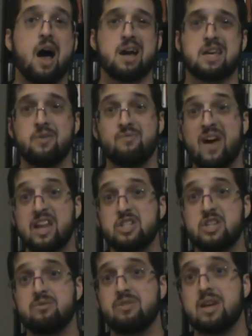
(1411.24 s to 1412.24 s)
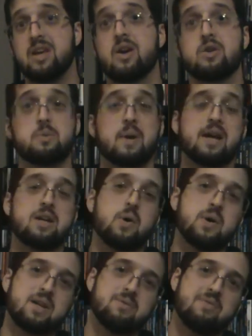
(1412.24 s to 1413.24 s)
Convention videos. When I go
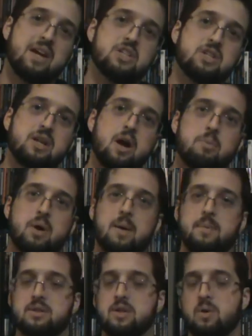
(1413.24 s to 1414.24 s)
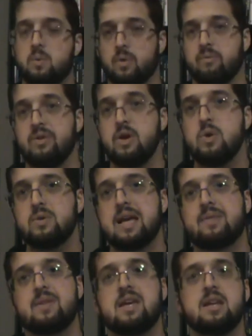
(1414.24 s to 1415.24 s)
to convention, I'll probably do reviews
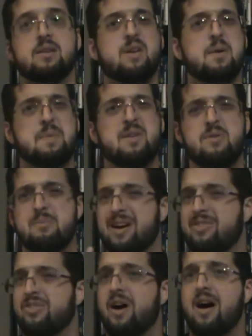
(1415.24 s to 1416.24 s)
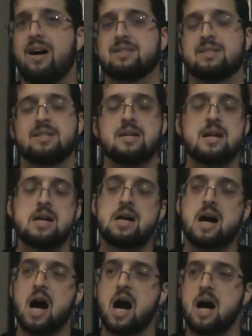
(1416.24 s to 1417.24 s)
at the end of them, give you my thoughts.
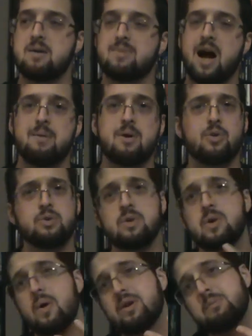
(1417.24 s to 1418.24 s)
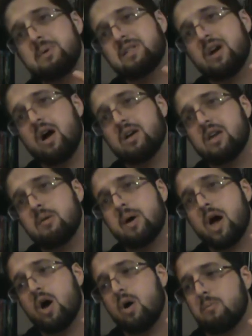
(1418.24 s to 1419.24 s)
I'm also going to be talking
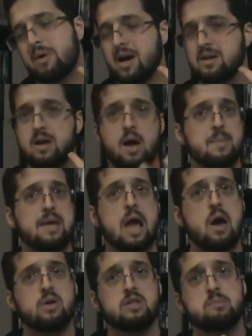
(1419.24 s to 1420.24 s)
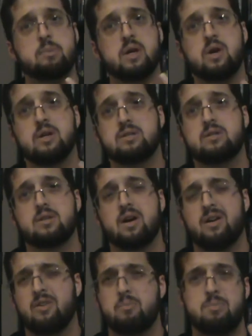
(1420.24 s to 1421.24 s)
about my coming out experience
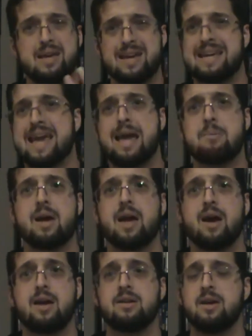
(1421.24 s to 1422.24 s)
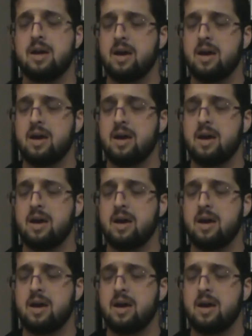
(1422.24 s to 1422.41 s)
of being a gay man